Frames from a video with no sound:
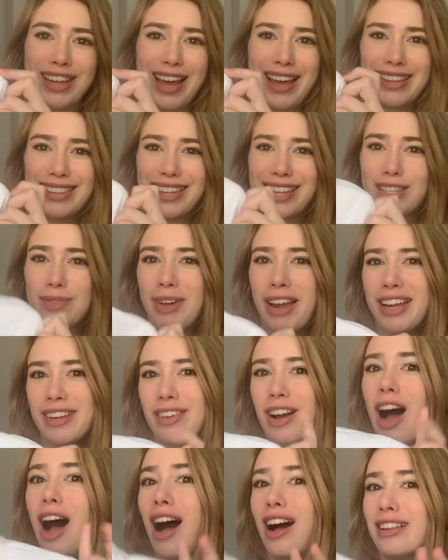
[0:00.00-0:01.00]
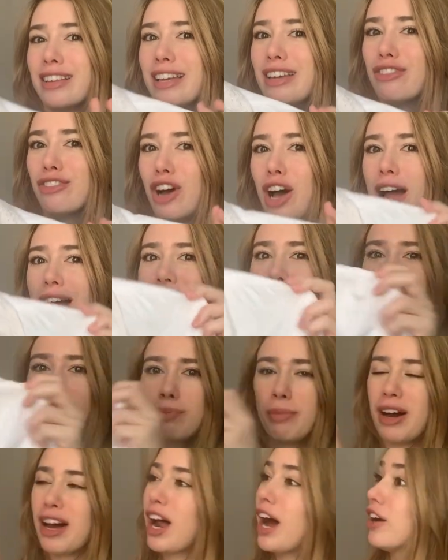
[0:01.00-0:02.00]
yeah, that's my ugly find,
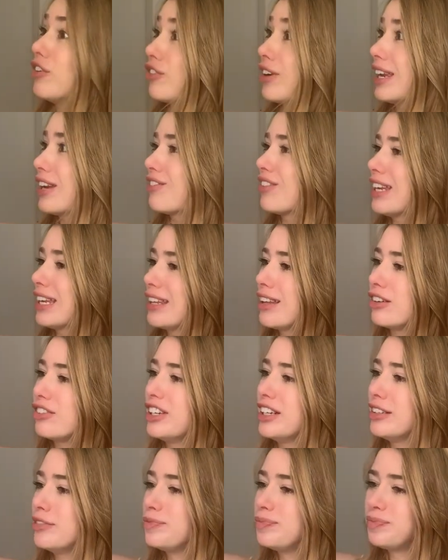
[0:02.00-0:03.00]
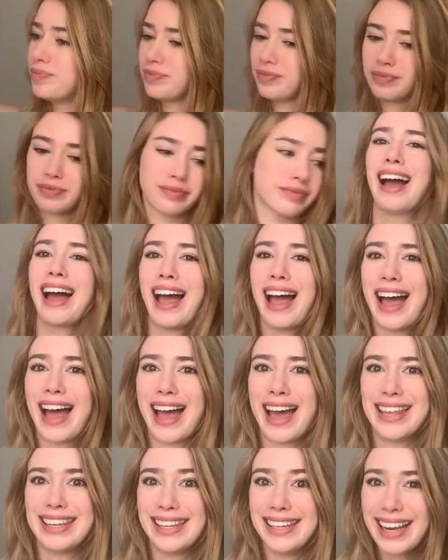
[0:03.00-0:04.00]
but I really, really love it.
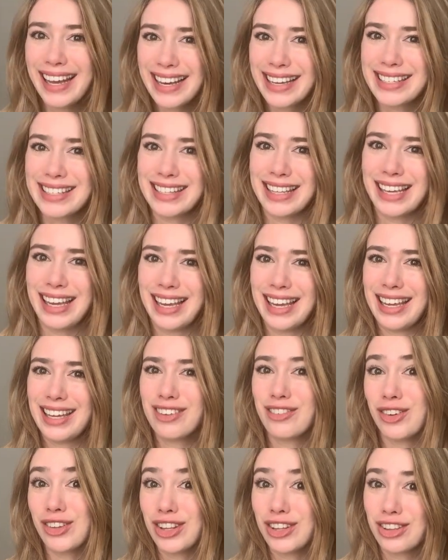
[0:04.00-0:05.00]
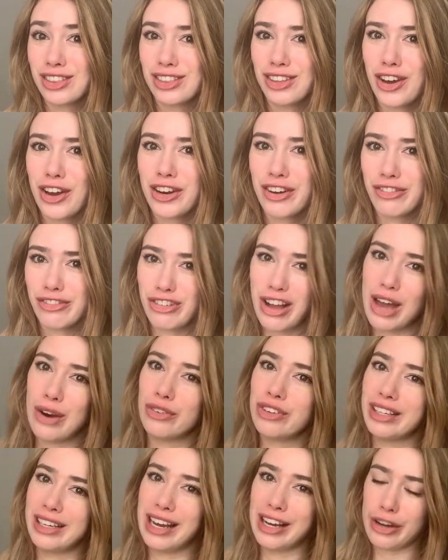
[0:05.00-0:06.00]
And the next thing, well, the third and
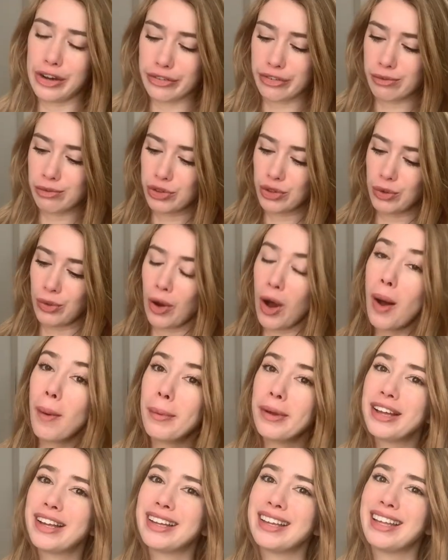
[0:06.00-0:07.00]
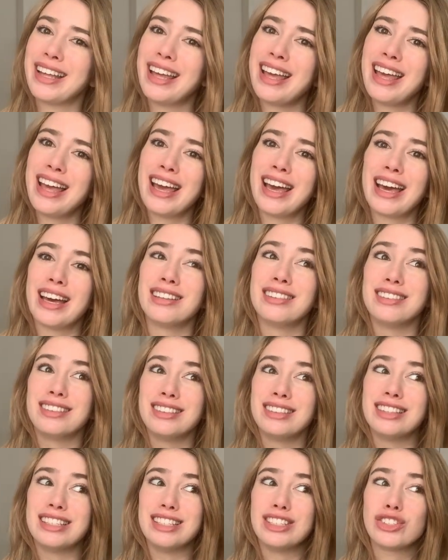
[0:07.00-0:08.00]
final thing I got from Swap.
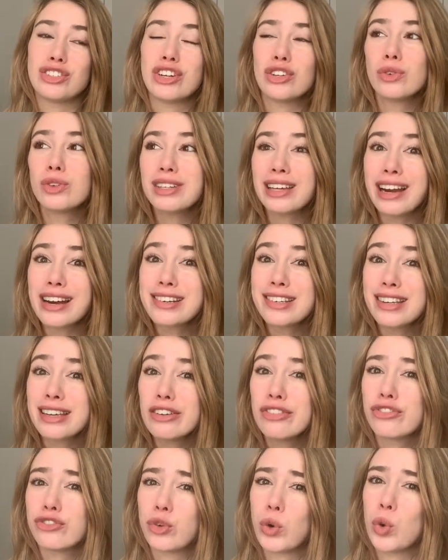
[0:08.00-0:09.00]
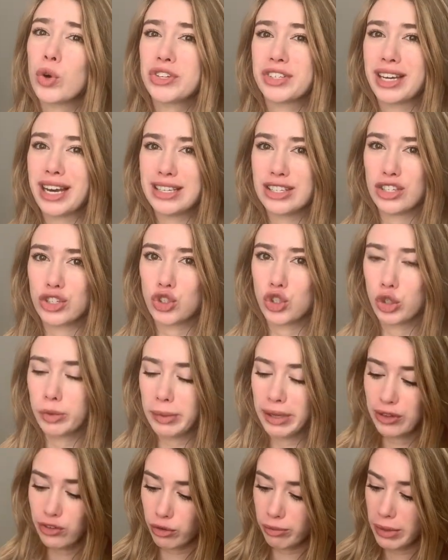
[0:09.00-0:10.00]
This dress was actually 4 sizes too
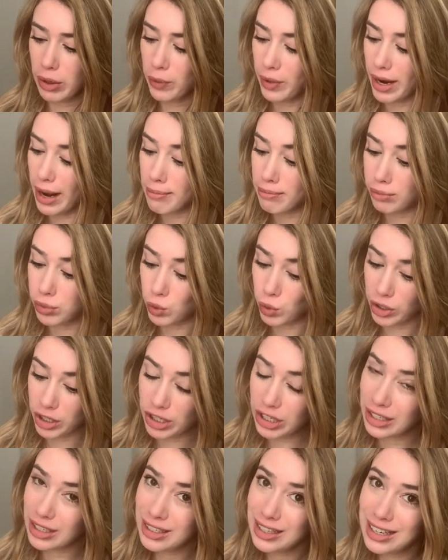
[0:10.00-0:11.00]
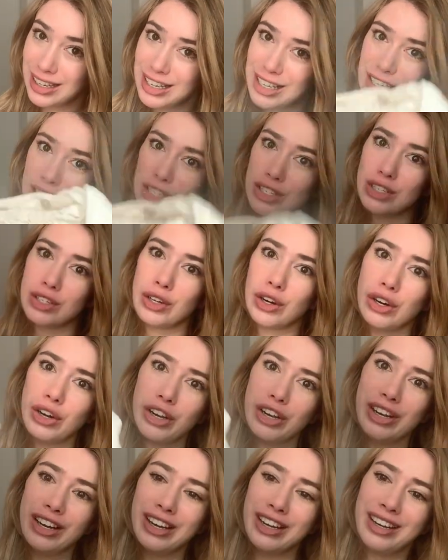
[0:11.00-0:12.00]
big for me when I bought it.
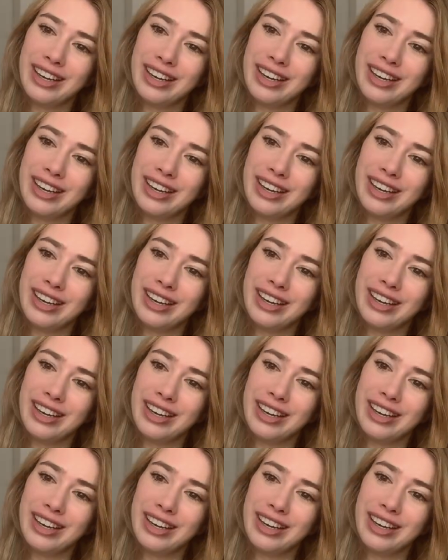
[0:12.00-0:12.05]
So